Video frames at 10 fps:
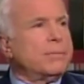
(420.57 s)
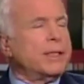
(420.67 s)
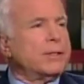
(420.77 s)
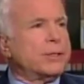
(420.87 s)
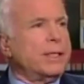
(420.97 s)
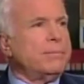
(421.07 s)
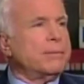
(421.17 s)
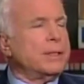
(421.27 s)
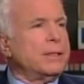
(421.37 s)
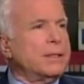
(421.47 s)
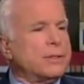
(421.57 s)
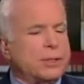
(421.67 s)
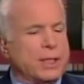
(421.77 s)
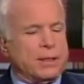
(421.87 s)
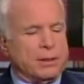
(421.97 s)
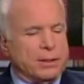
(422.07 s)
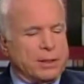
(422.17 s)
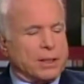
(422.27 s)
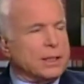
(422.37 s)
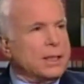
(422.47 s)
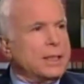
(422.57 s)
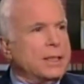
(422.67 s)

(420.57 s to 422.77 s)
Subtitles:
I made a statement that said, look,